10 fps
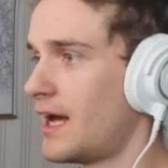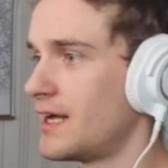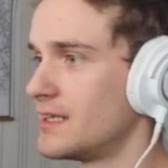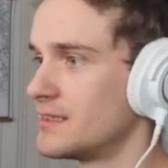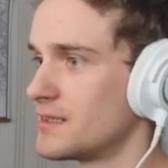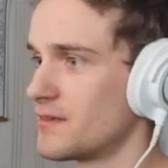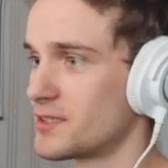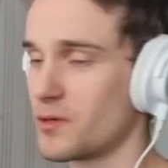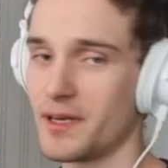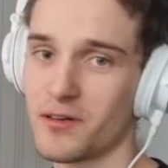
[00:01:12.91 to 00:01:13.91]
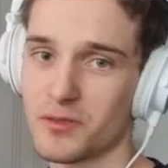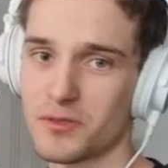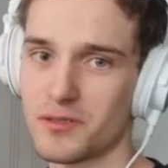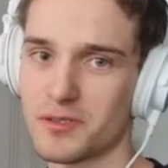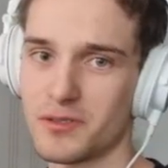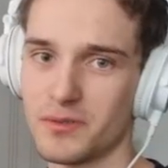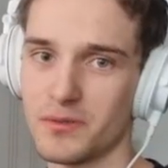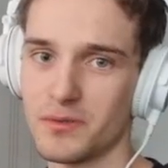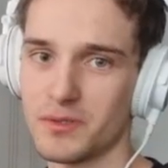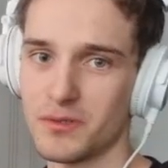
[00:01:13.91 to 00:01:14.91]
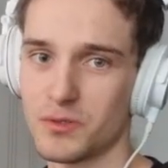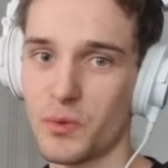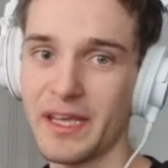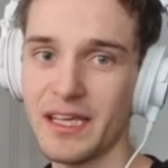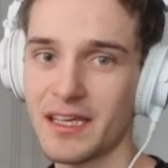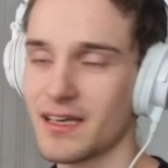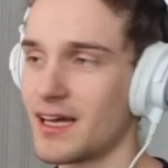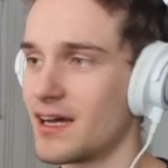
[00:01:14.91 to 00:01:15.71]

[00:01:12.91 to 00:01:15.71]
and so many controls to tweak,